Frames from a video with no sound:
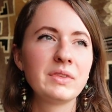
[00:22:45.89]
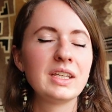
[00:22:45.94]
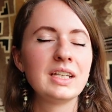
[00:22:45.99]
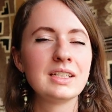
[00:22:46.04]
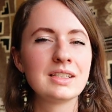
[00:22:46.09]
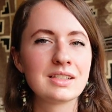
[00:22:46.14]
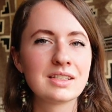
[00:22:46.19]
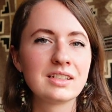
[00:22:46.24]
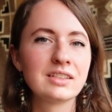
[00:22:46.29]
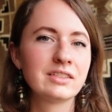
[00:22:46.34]

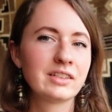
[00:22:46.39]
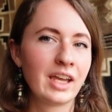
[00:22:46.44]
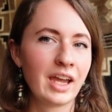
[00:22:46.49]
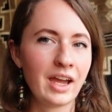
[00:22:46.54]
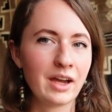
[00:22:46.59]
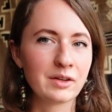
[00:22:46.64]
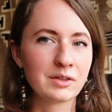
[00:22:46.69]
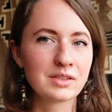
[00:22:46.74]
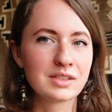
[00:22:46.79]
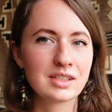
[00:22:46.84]
it still
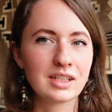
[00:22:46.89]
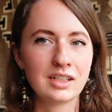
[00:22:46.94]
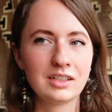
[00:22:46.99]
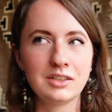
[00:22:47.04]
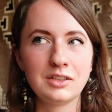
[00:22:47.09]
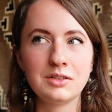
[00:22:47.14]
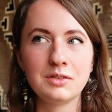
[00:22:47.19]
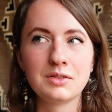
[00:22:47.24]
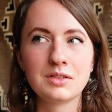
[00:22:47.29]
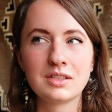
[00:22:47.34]
counts and
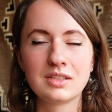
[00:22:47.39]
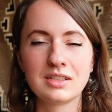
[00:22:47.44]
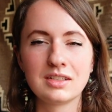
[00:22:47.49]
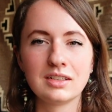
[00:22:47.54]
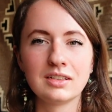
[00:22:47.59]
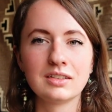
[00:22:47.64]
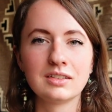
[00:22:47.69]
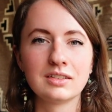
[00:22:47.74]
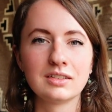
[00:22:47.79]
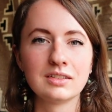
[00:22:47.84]
you
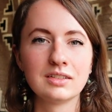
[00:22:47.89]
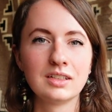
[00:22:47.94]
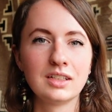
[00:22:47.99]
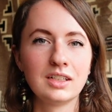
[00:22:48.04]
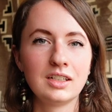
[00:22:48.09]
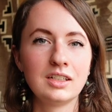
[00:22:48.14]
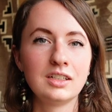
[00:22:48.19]
still